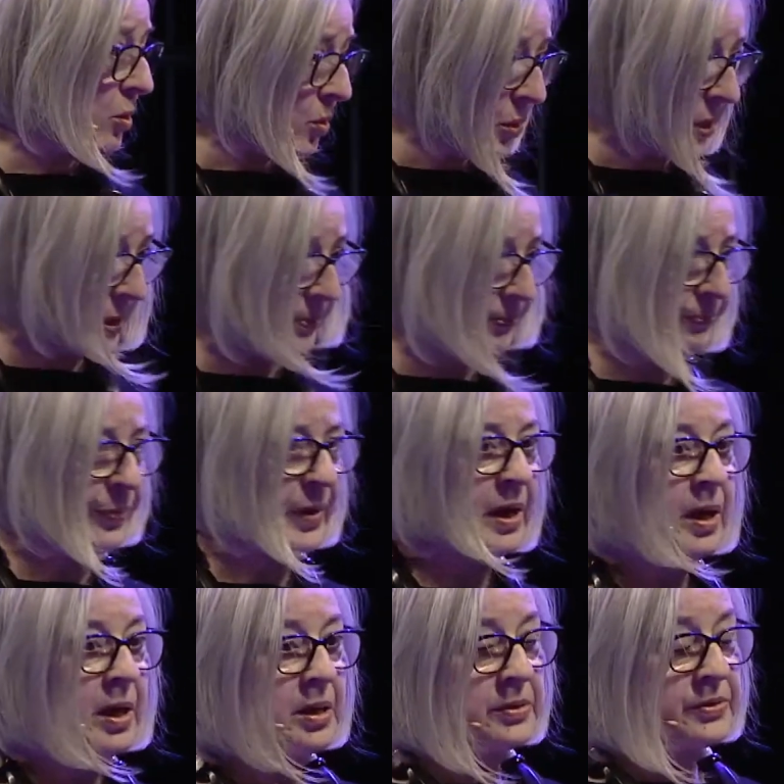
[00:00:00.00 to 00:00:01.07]
Corner.
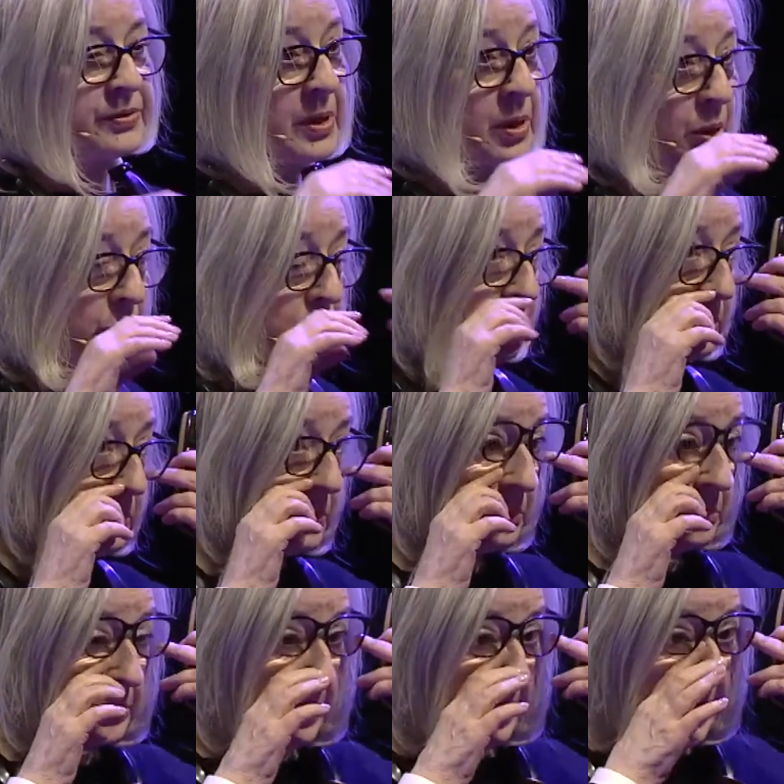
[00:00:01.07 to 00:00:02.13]
So
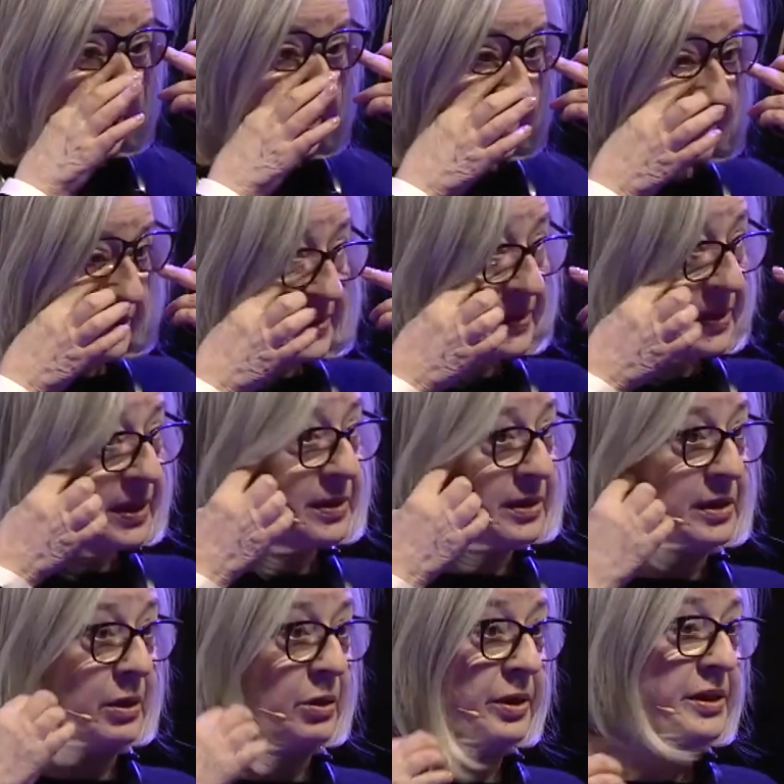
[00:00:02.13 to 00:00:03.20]
I never stayed
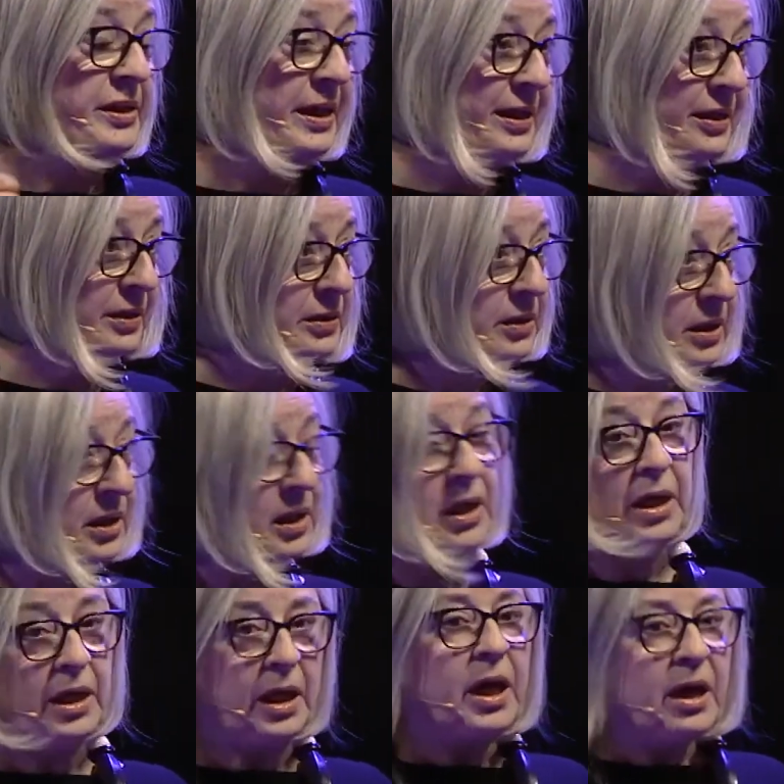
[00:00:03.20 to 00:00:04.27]
in a hotel,
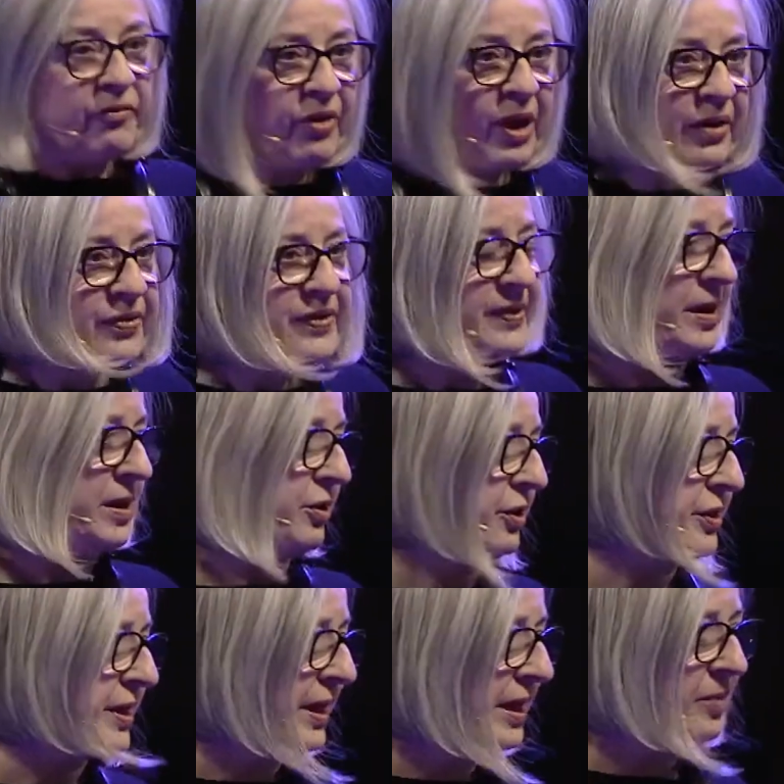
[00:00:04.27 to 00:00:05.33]
5-star
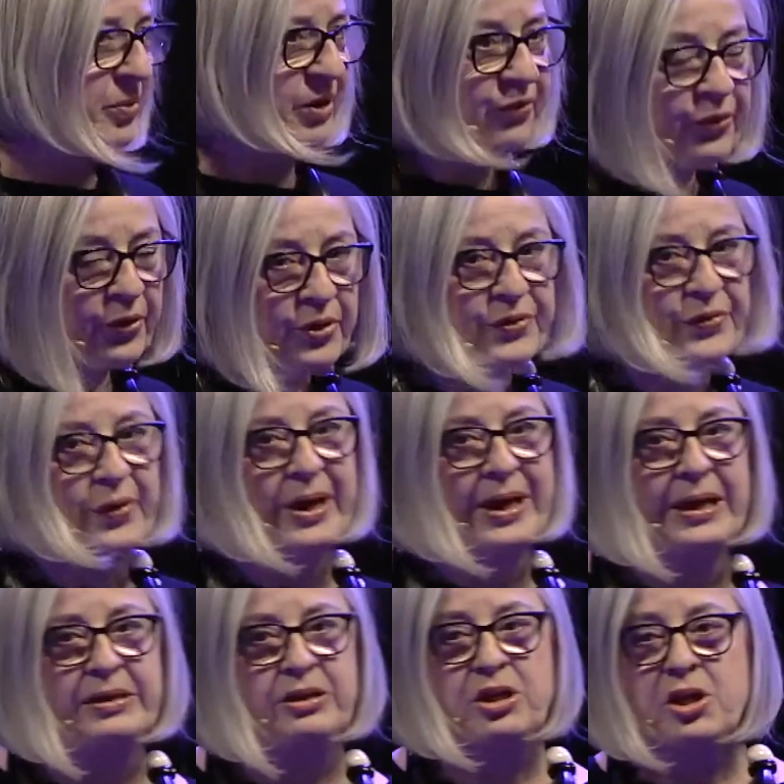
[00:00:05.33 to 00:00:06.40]
hotel before, so I
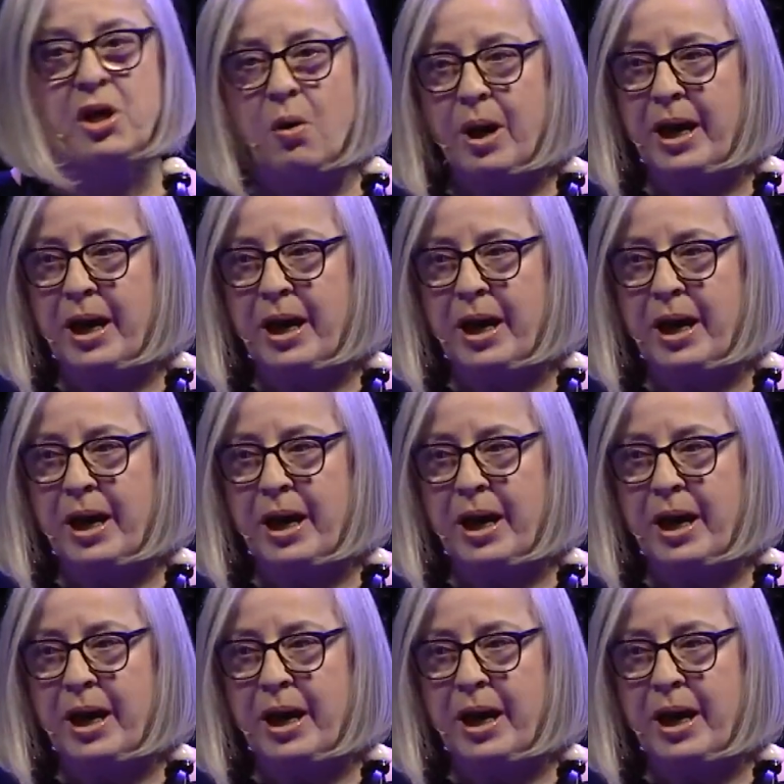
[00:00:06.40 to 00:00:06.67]
had no